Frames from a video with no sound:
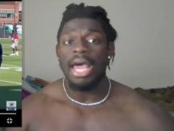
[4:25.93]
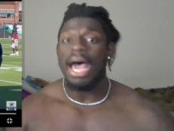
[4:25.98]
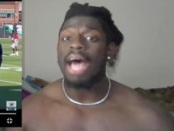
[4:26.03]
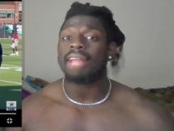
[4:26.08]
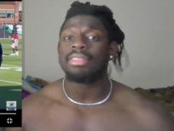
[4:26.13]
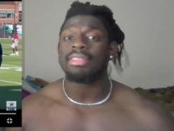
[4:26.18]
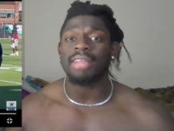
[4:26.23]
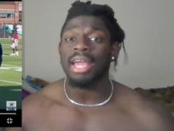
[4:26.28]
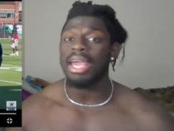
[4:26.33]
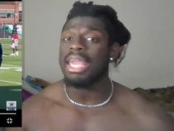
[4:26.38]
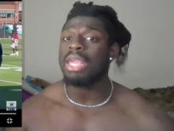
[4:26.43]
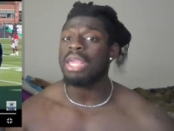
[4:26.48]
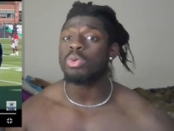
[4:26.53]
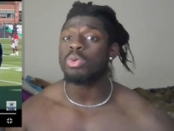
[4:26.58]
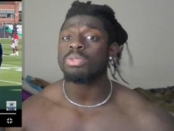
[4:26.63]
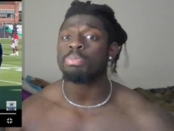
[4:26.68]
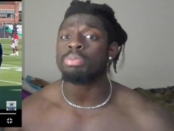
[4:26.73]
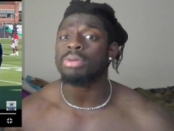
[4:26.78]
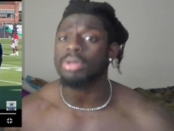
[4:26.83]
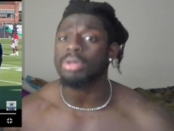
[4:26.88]
After that, he
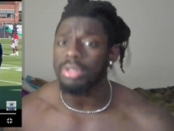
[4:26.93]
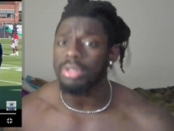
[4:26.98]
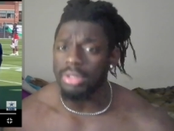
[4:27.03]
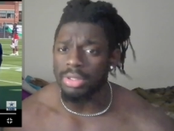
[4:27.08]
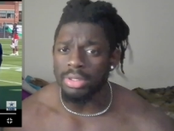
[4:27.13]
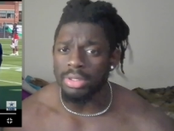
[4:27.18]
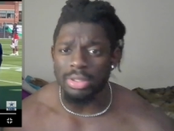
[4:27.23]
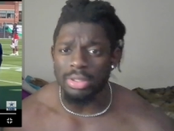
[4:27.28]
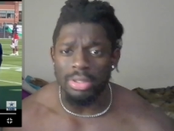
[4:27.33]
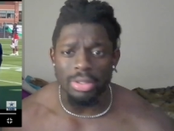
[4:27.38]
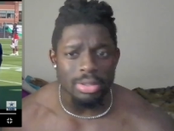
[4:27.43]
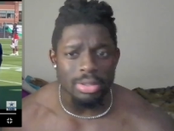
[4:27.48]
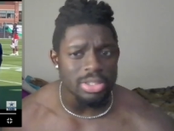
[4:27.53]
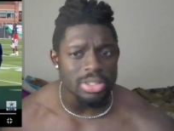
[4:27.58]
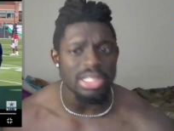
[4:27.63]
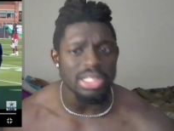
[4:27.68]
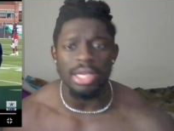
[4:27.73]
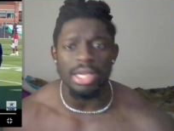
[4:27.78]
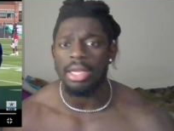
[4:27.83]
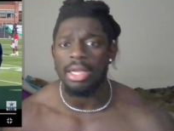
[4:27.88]
was
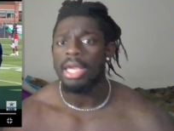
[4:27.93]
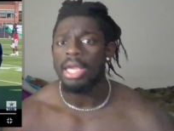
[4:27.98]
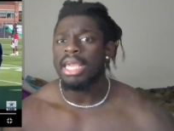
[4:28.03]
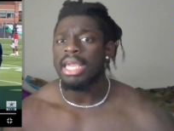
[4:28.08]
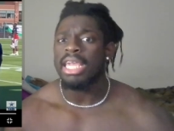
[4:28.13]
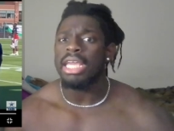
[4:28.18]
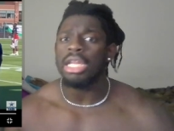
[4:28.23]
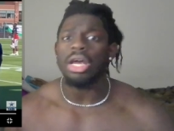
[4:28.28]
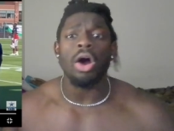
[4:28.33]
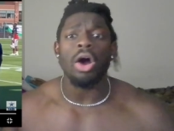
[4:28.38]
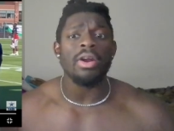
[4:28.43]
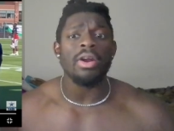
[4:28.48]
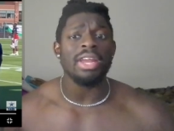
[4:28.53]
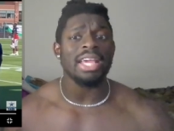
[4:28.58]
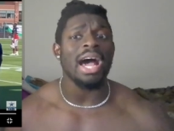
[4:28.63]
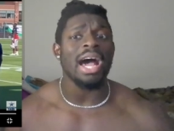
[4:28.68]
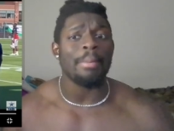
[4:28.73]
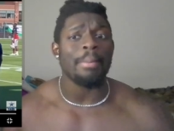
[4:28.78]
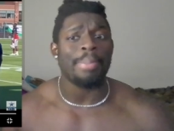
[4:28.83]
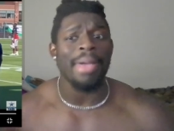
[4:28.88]
bullshitting. He done already
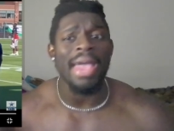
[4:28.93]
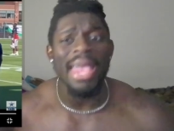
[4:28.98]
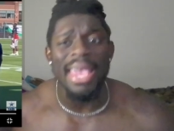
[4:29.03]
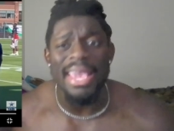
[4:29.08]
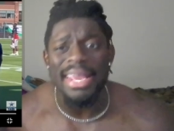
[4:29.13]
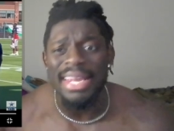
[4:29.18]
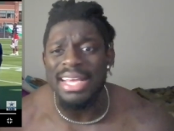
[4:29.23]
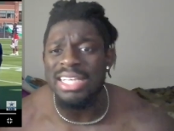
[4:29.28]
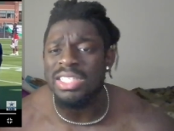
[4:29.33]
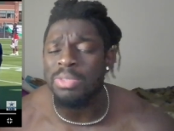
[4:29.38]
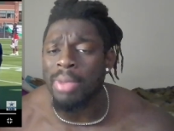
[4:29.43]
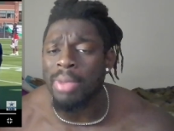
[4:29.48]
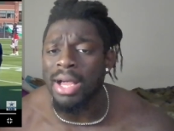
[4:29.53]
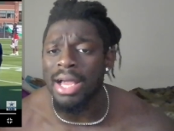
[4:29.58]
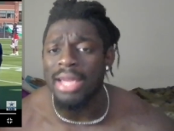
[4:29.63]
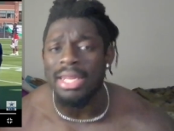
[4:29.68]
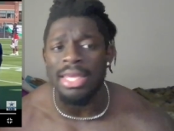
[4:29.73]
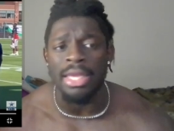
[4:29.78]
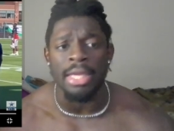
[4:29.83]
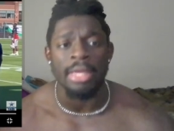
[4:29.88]
got paid his
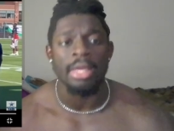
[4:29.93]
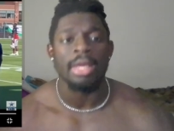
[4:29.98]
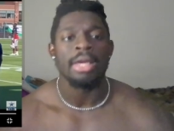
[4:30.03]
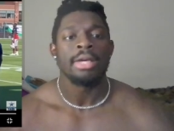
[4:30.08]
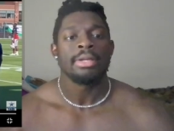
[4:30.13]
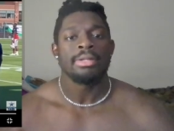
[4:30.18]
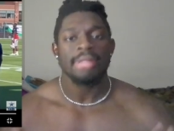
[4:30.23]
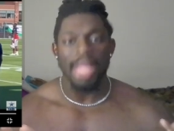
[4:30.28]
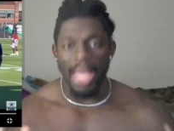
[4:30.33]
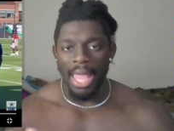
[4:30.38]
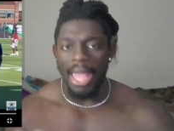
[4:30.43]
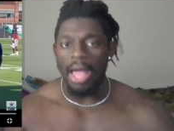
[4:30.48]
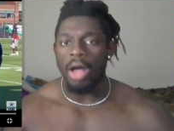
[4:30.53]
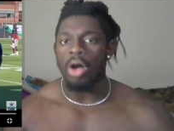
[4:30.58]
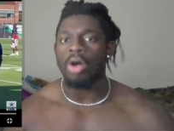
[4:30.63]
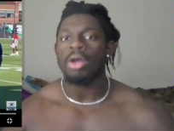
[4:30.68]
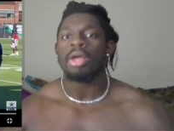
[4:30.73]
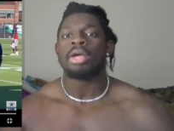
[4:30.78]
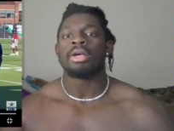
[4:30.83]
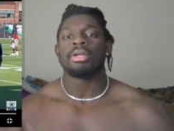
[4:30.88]
money.
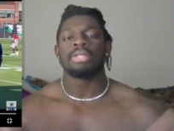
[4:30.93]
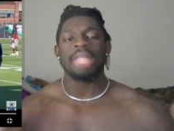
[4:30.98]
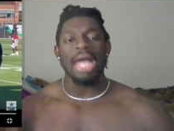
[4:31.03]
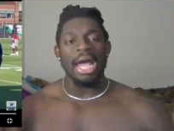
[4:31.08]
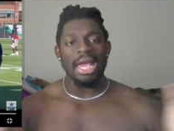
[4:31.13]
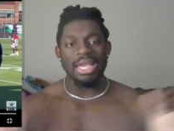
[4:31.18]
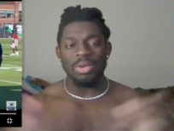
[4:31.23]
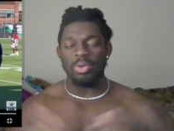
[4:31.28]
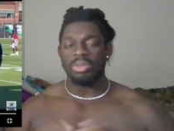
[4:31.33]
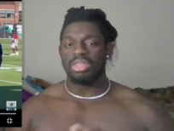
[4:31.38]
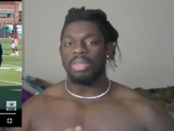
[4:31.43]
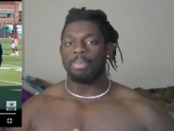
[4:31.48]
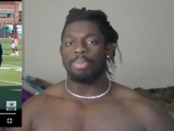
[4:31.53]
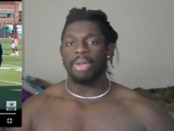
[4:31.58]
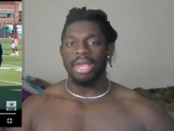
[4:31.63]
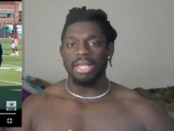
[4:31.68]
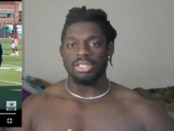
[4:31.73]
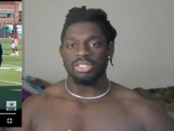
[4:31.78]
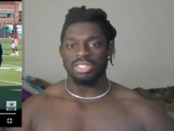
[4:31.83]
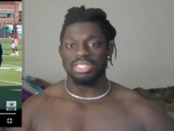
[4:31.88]
Now, now he with the
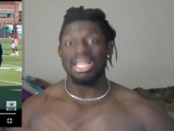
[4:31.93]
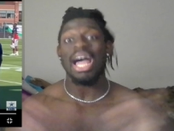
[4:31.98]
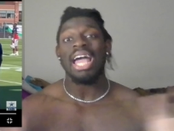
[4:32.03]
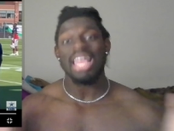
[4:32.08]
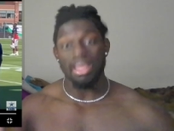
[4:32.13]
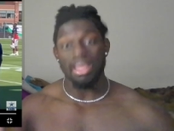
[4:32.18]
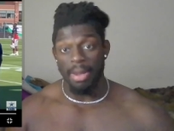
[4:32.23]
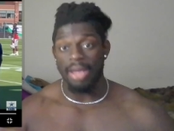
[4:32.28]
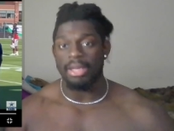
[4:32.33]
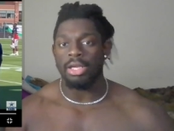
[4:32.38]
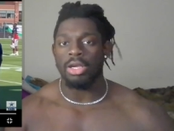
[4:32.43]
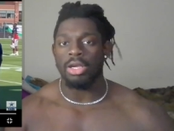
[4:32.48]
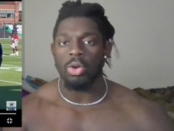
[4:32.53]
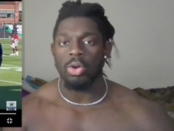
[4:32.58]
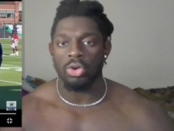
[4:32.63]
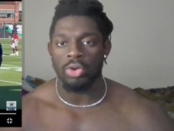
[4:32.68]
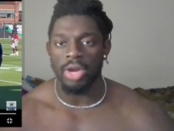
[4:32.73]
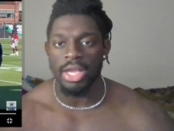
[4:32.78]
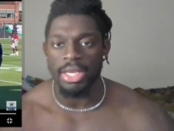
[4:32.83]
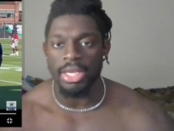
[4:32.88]
Patriots. Now he about to go
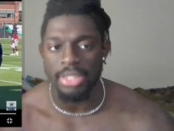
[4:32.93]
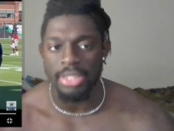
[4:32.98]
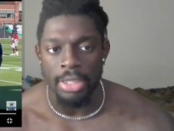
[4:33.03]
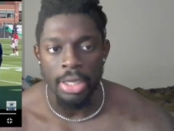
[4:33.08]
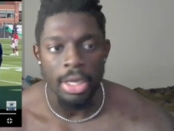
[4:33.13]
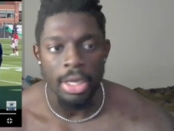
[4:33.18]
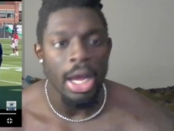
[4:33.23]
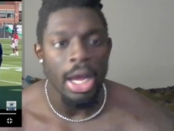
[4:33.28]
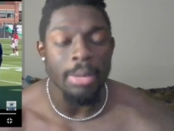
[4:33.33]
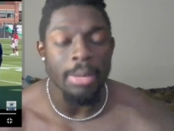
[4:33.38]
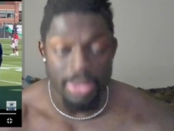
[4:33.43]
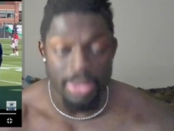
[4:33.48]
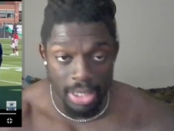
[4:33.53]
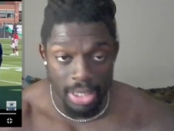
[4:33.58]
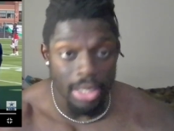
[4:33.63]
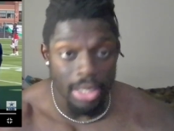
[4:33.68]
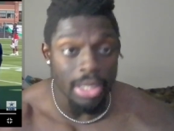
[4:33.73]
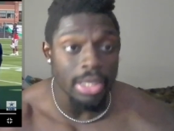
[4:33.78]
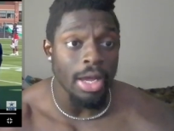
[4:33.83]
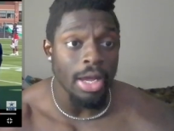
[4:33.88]
crazy. I'm
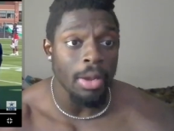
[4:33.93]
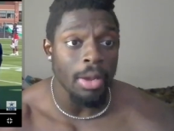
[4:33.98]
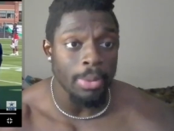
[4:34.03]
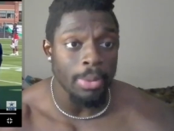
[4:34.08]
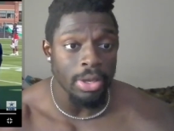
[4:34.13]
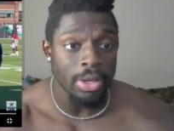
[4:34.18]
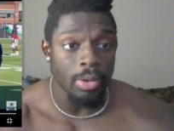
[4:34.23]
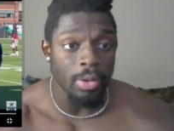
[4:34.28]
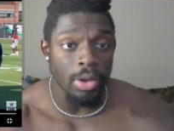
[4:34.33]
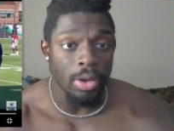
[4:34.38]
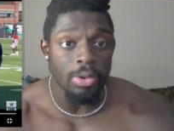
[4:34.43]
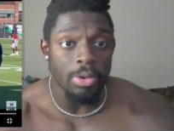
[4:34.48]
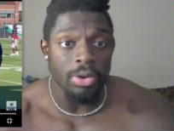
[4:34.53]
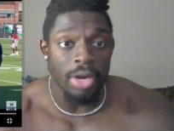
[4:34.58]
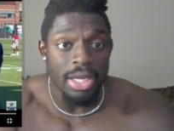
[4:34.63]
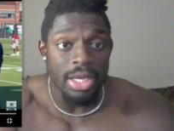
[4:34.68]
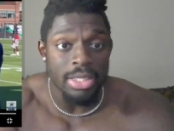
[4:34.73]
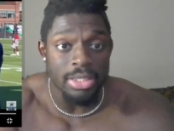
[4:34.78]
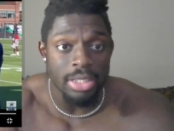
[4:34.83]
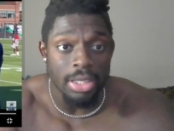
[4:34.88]
telling y'all, bro, he gonna go
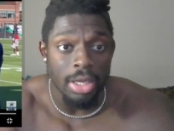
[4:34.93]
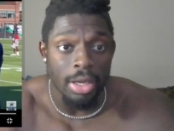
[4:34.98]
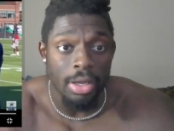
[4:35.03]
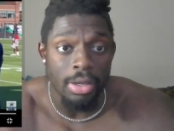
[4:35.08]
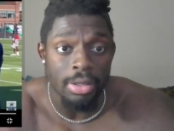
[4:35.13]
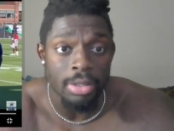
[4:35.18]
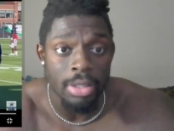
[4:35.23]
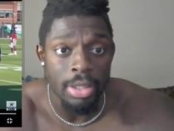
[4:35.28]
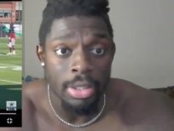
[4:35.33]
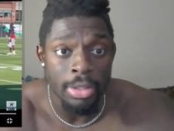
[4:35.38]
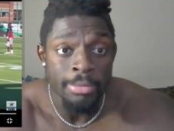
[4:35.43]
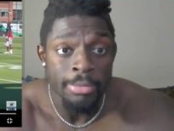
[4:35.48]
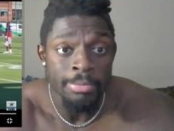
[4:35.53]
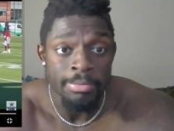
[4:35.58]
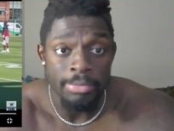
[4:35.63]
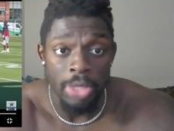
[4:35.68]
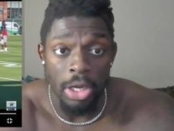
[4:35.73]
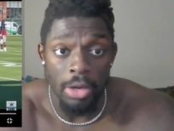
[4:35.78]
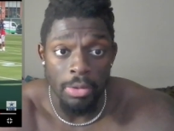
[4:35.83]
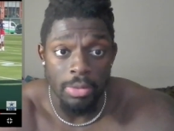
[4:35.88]
crazy, y'all.
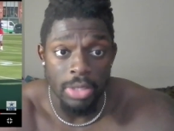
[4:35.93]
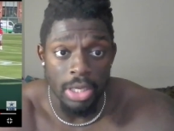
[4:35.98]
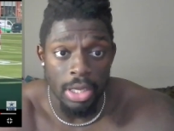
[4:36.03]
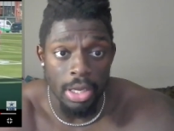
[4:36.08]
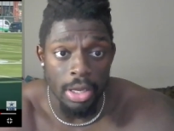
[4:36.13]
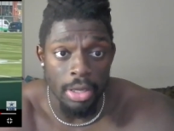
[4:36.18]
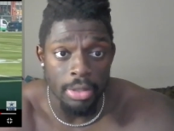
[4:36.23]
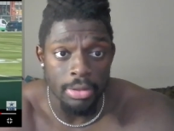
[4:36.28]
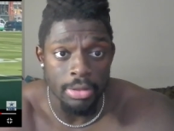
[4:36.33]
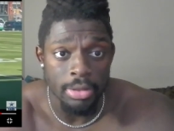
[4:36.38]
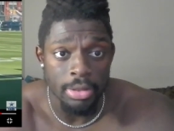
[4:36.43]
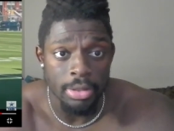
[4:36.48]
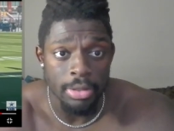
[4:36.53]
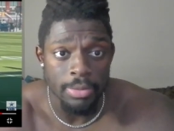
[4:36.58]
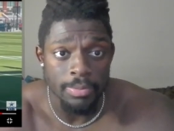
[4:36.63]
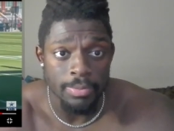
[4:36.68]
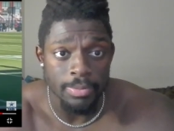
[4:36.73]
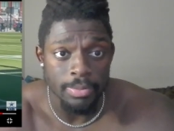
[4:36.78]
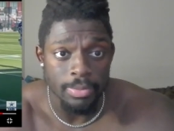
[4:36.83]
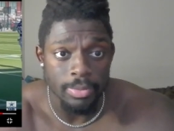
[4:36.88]
Oh, yeah.
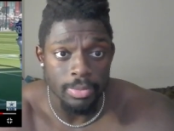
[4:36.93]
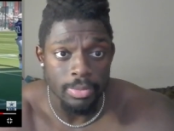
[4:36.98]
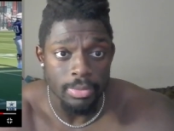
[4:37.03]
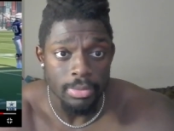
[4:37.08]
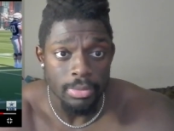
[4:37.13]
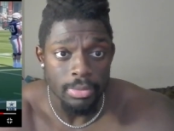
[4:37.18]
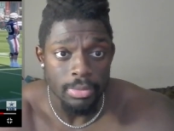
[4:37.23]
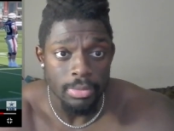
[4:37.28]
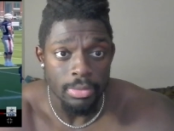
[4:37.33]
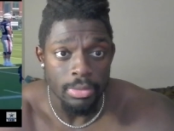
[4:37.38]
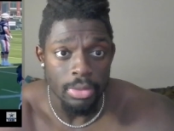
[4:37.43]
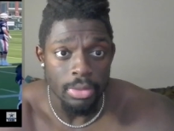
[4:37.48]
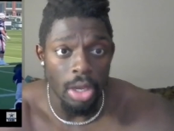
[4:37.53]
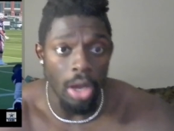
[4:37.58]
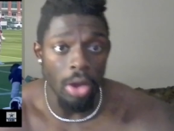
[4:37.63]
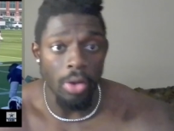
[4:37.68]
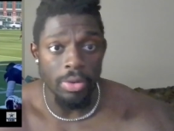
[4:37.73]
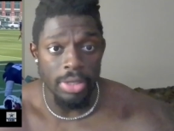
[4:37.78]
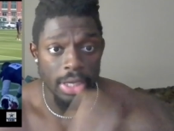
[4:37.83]
Oh,